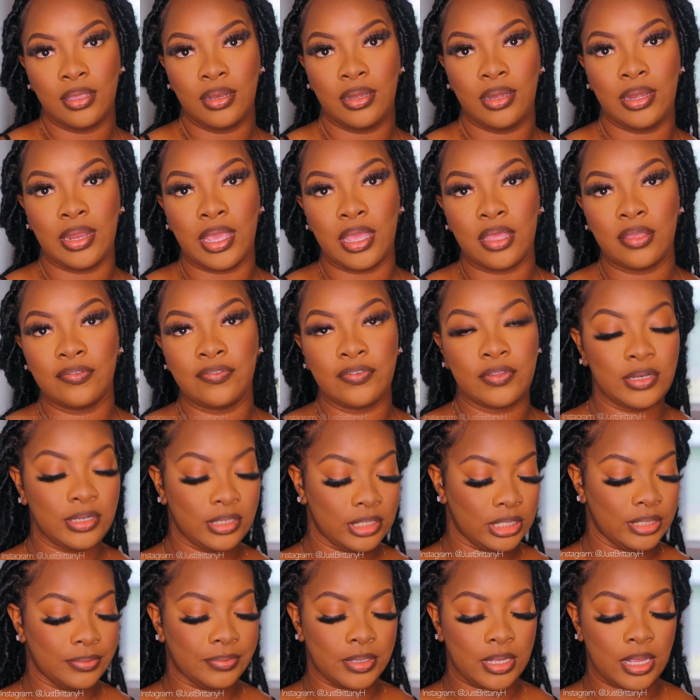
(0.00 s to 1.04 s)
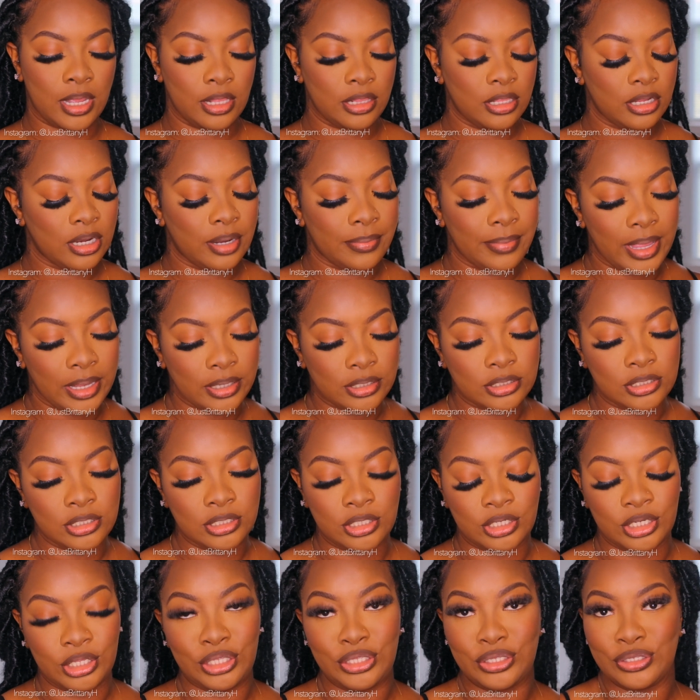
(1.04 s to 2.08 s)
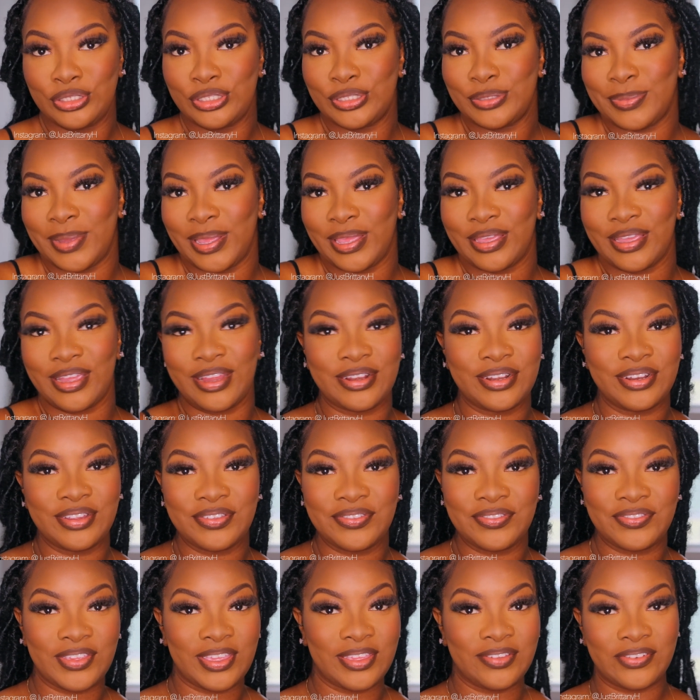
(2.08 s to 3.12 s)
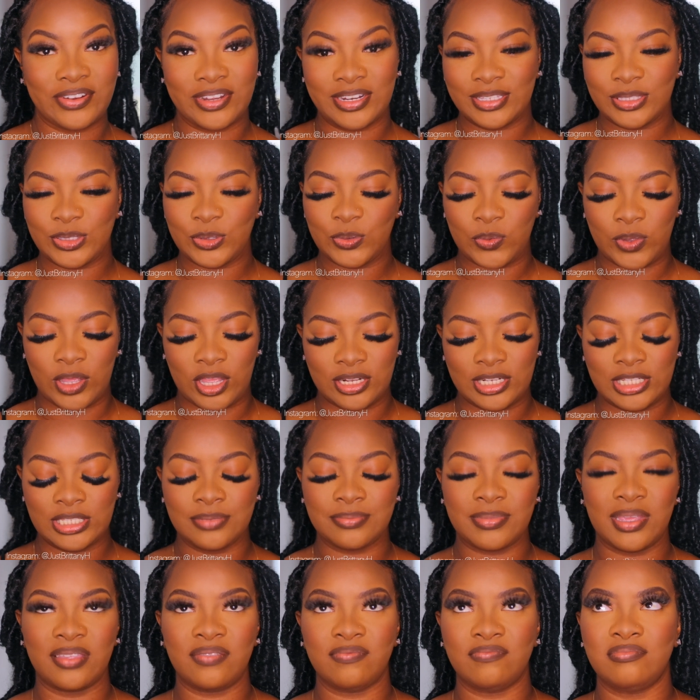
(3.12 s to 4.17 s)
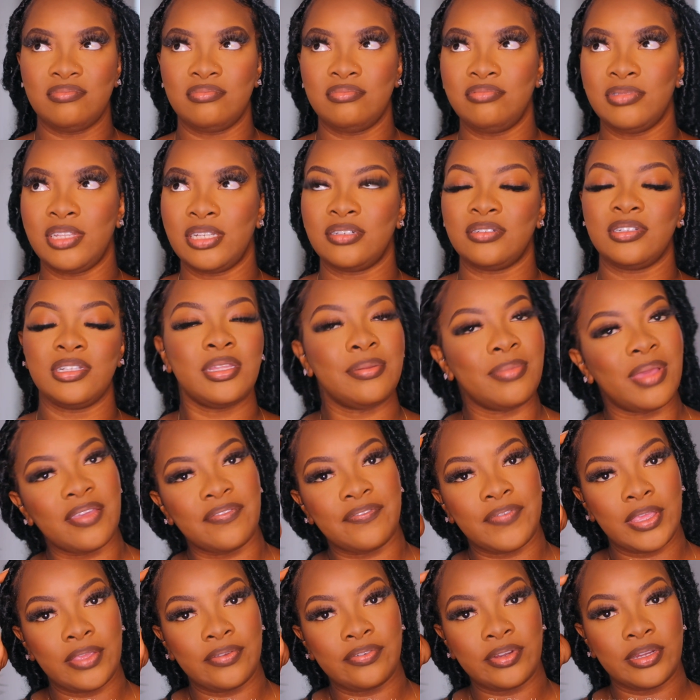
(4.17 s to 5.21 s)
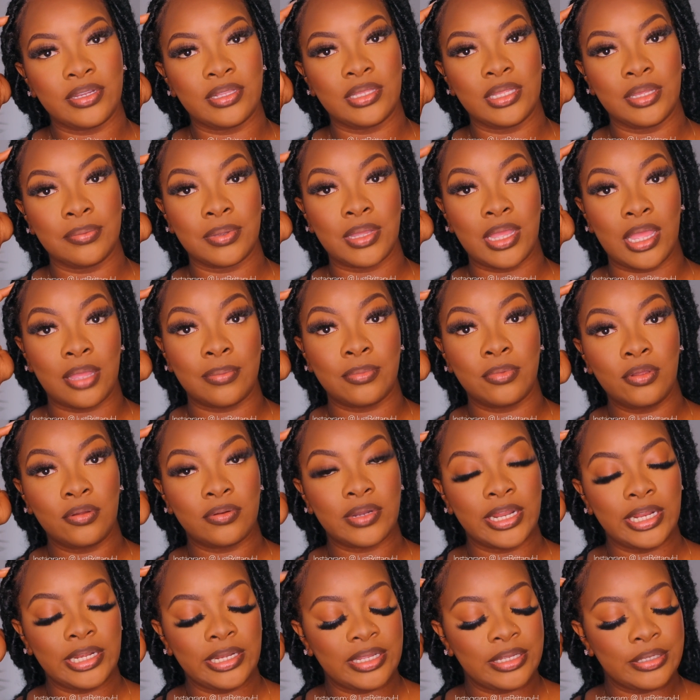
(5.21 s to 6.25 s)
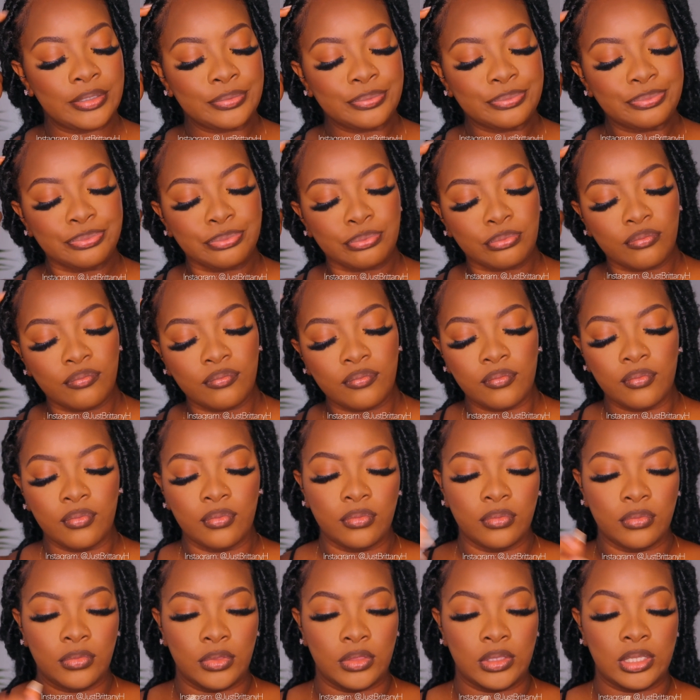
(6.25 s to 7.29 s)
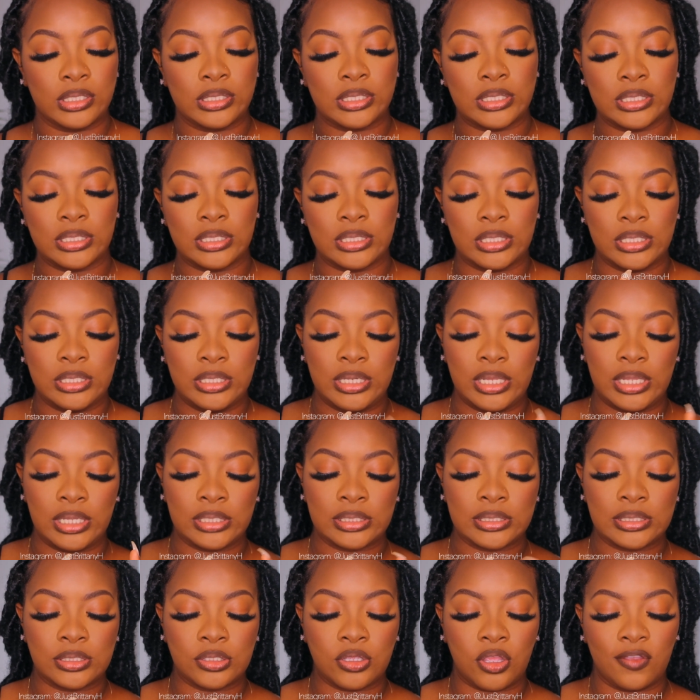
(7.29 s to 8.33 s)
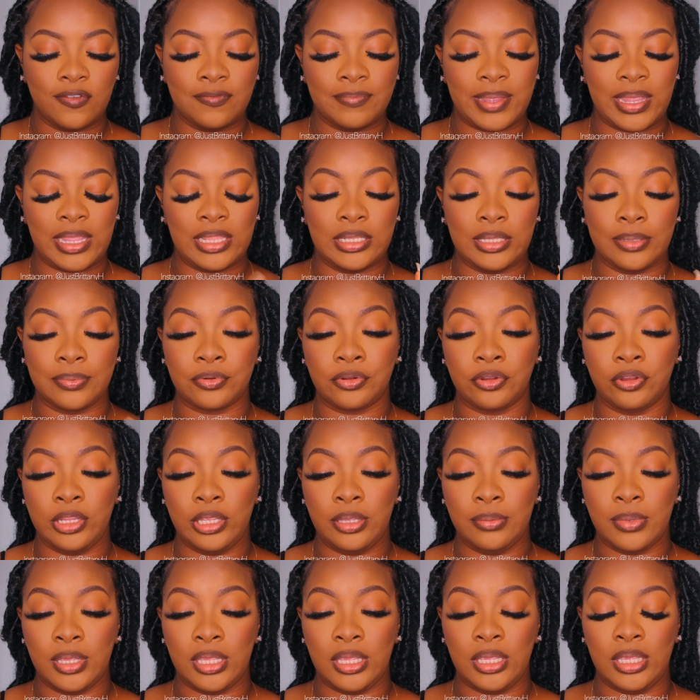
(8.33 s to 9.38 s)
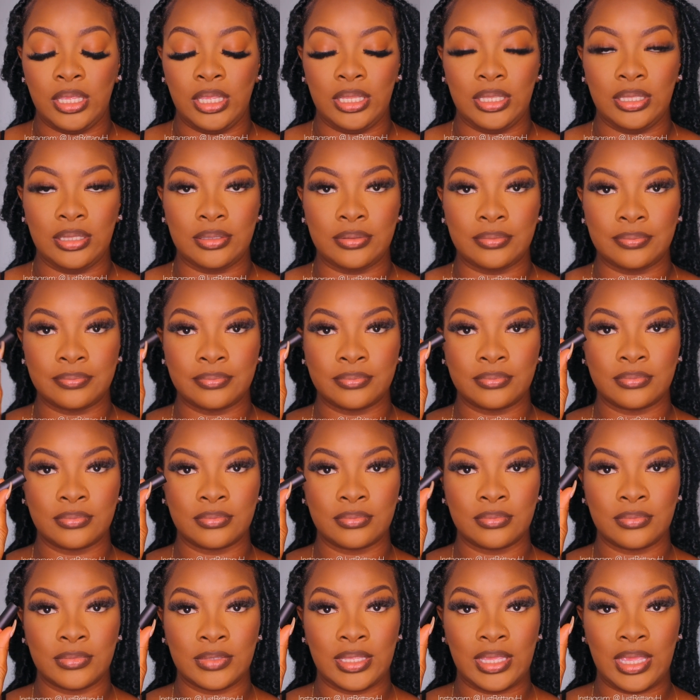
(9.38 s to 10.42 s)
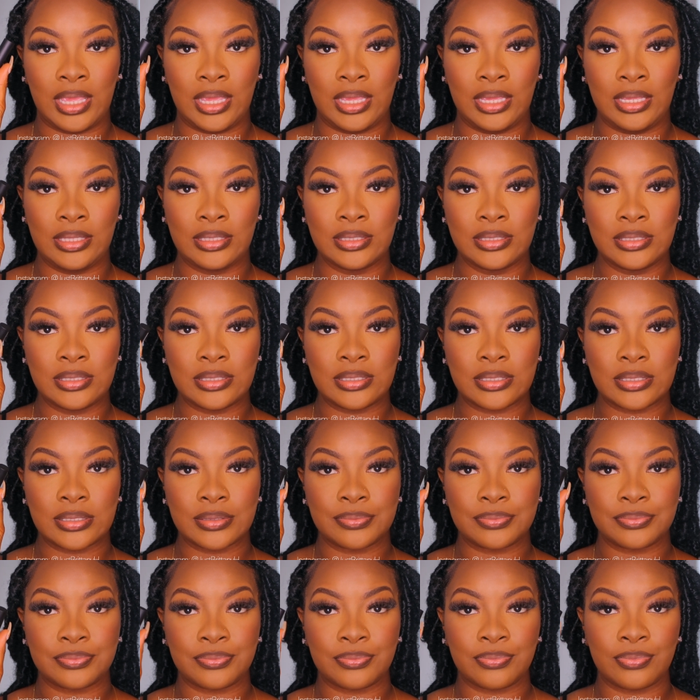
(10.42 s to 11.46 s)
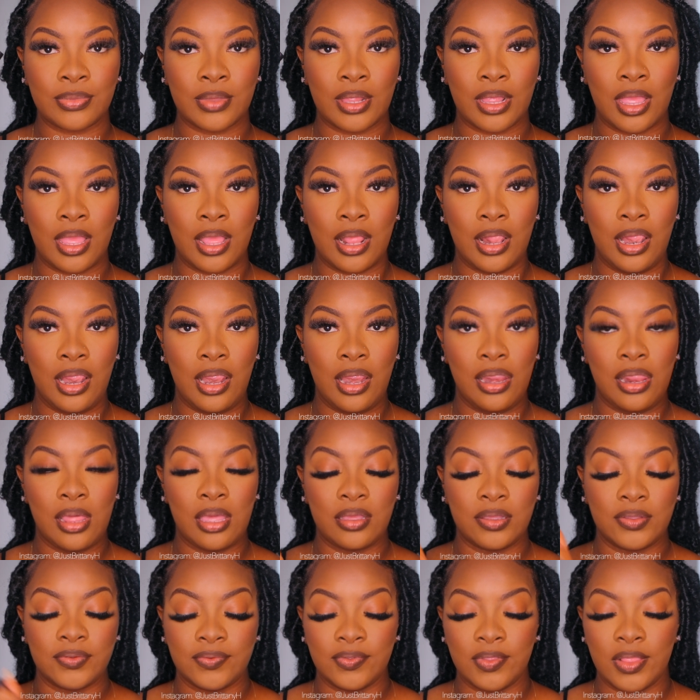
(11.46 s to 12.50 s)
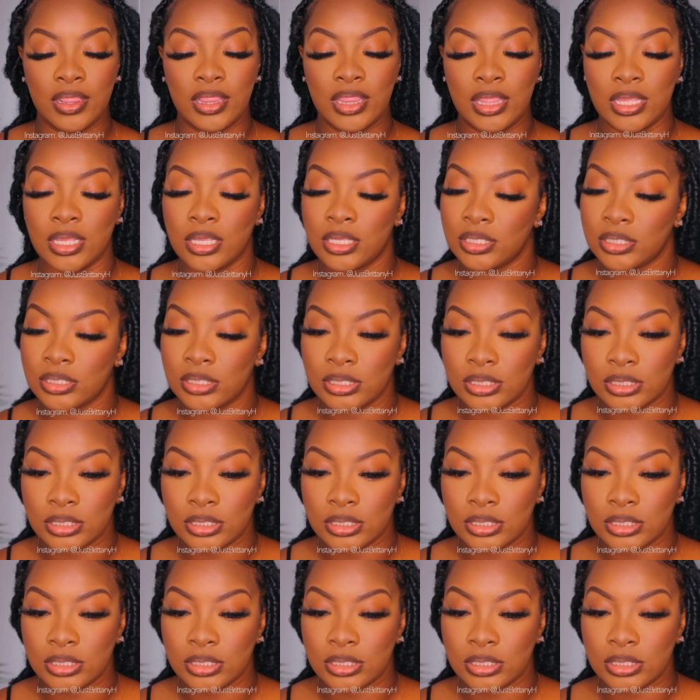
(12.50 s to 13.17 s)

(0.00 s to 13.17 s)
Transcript: Now for the lip color, I'm actually gonna use my current favorite as well. This is literally my favorite lip combo right now. This is the NYX Soft Matte Lip Cream in Canes. Love this.